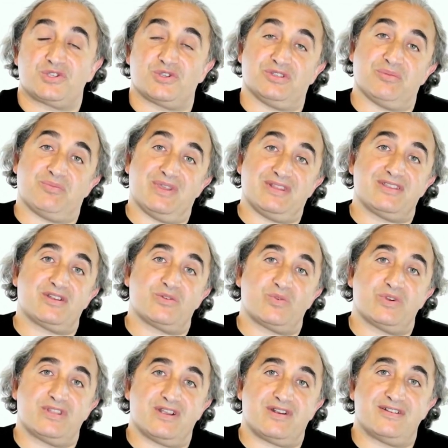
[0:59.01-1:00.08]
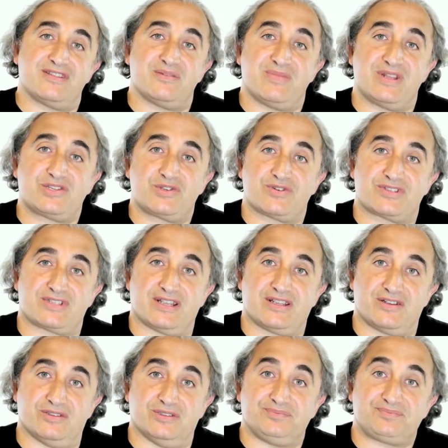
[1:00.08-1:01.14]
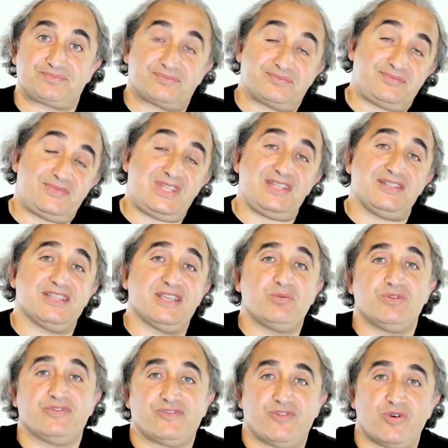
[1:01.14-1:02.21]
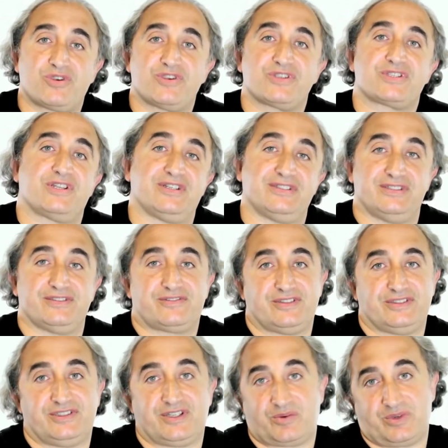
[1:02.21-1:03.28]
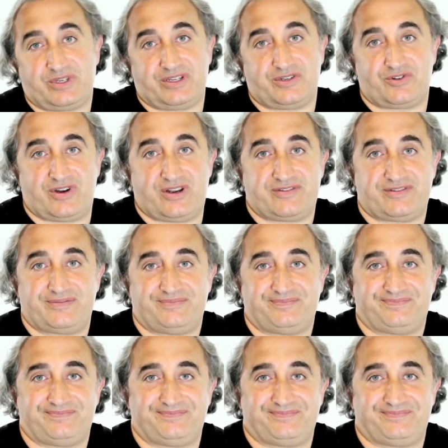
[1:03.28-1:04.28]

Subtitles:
So depending on where they are in their menstrual cycle, they will focus on a different Darwinian drive.